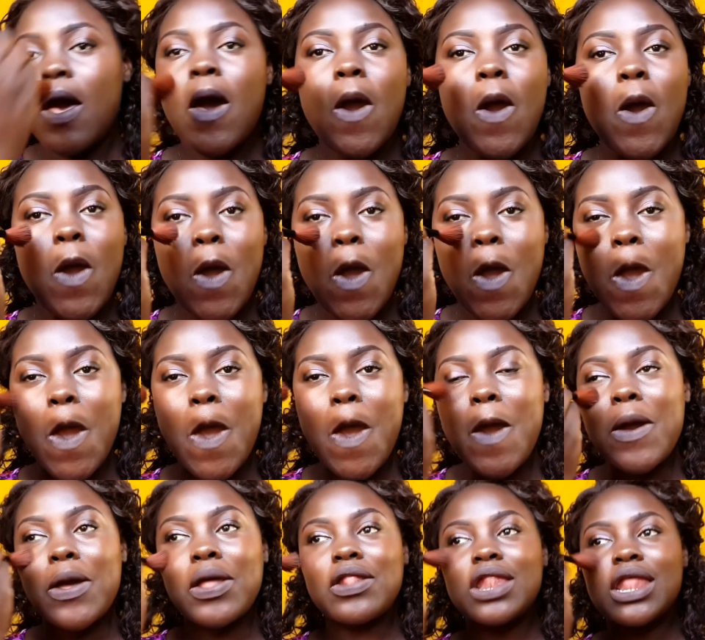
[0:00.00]

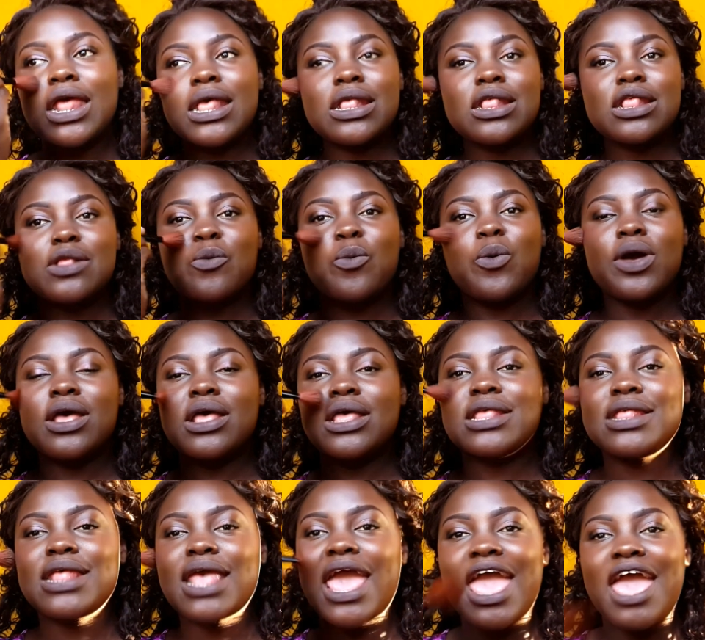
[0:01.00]
So
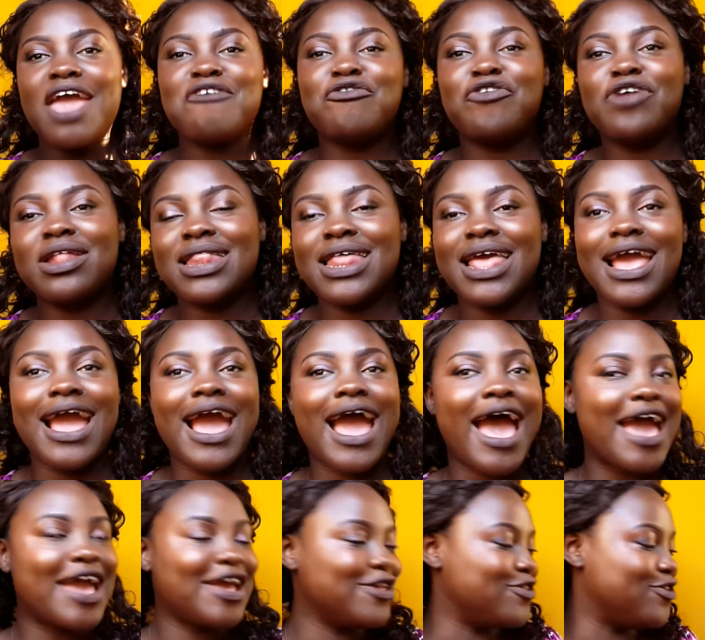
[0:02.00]
this was
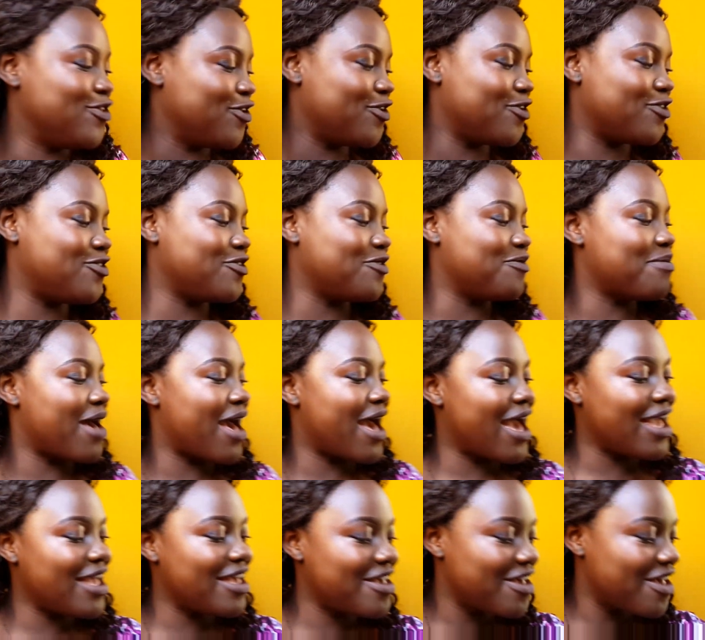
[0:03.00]
everything I do
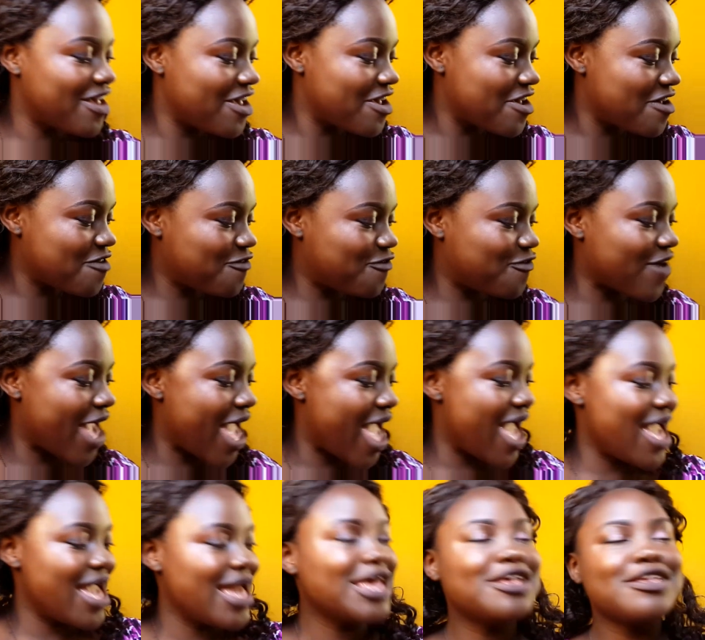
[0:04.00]
to my
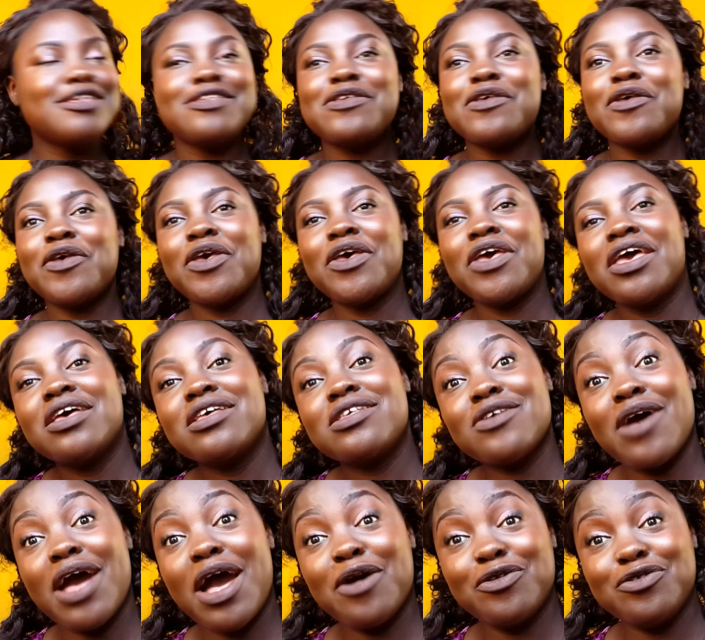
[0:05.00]
face.
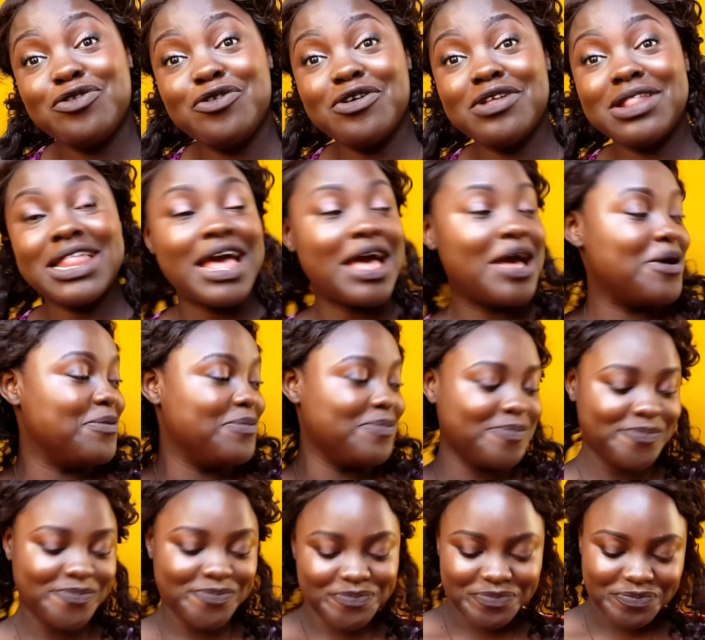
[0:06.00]
So I'll do
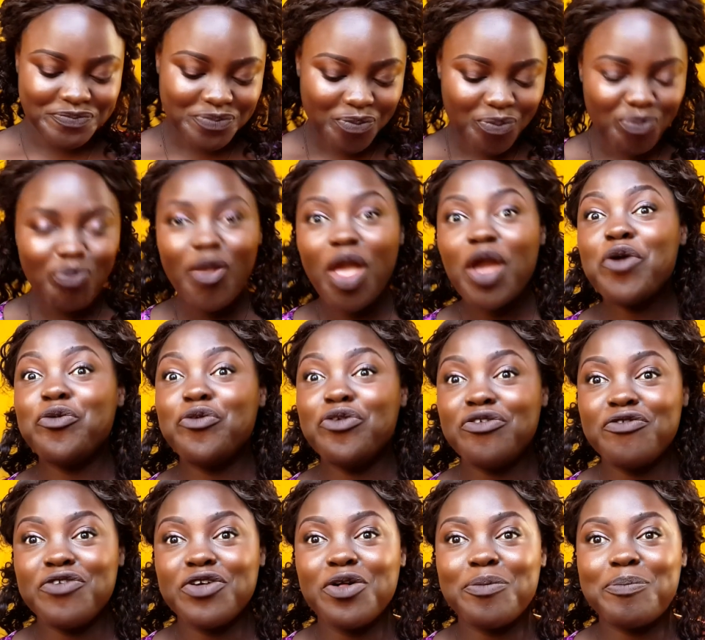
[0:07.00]
the
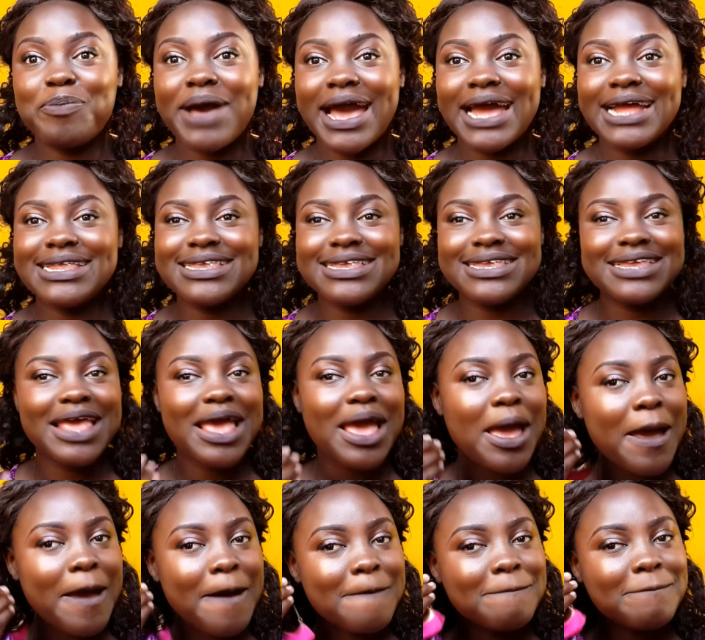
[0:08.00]
reveal
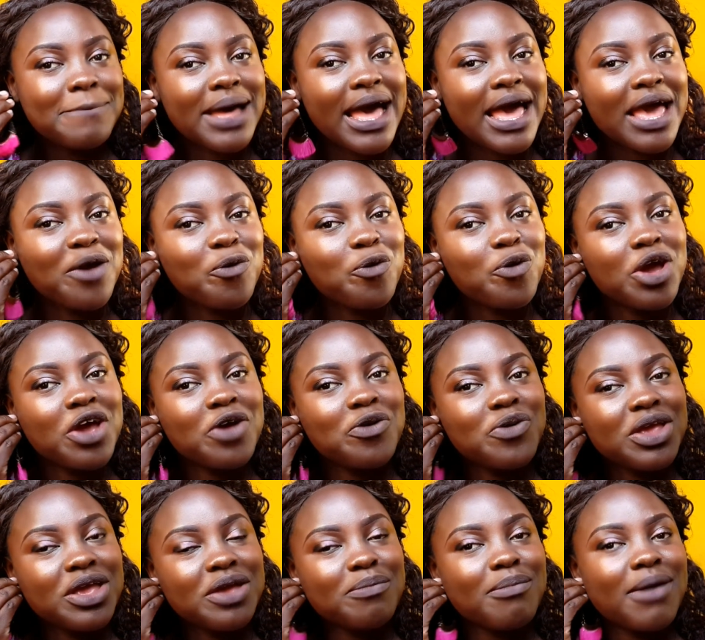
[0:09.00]
part by
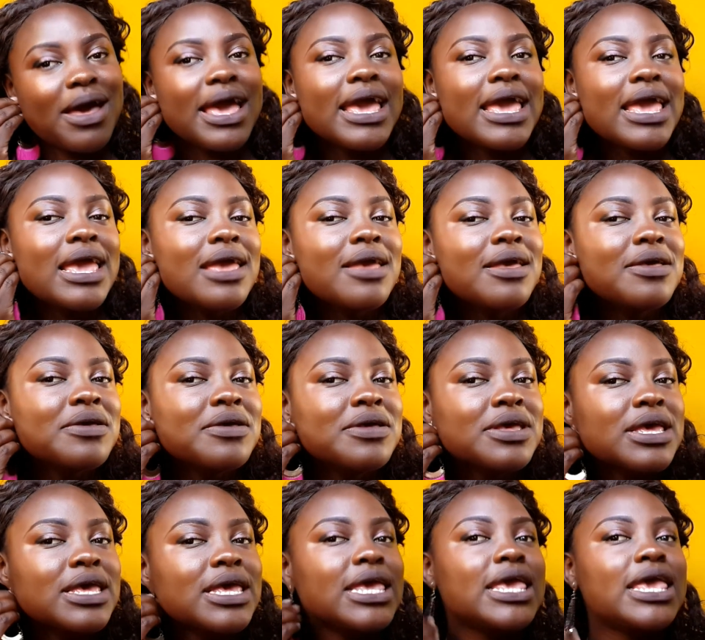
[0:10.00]
wearing
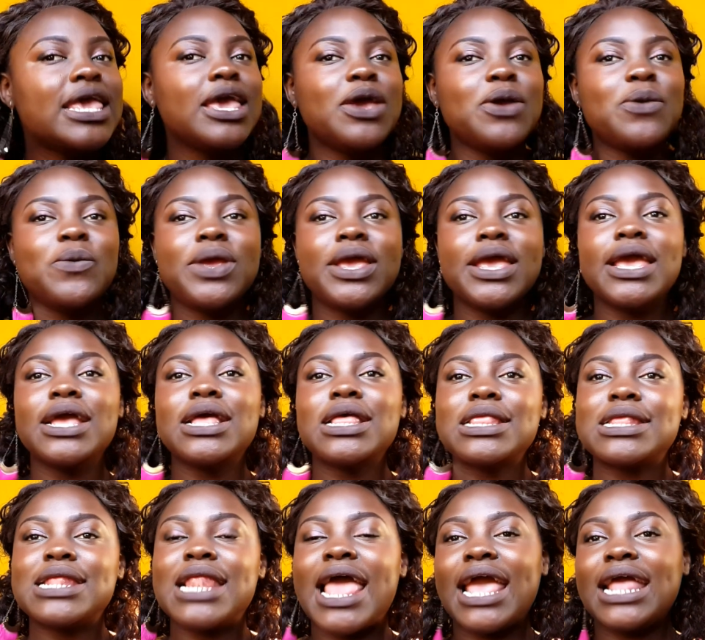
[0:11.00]
my
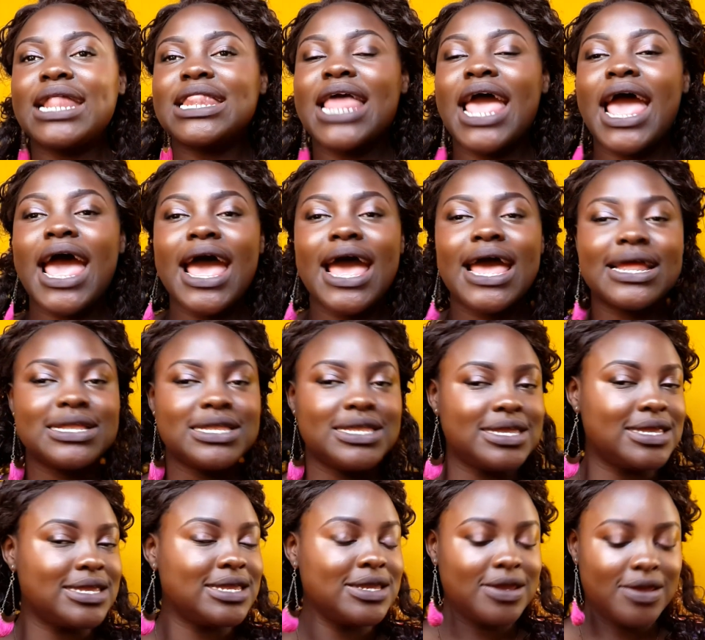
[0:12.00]
earrings like
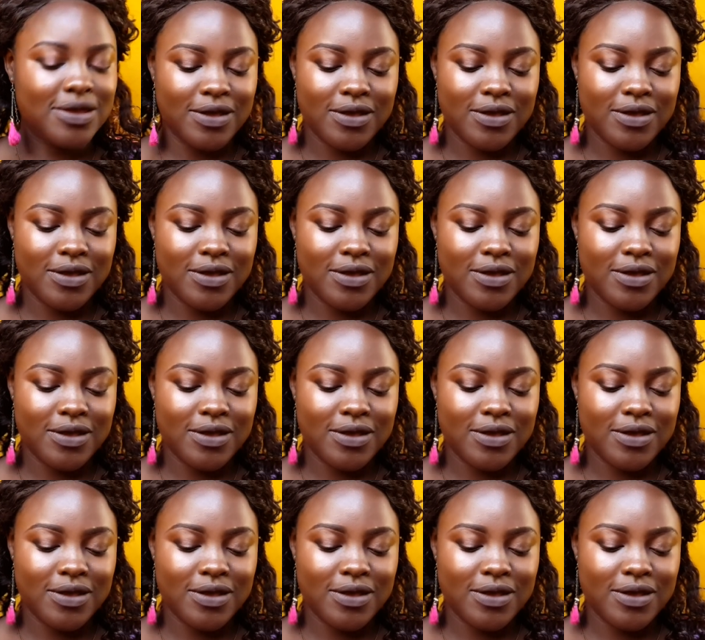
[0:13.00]
that,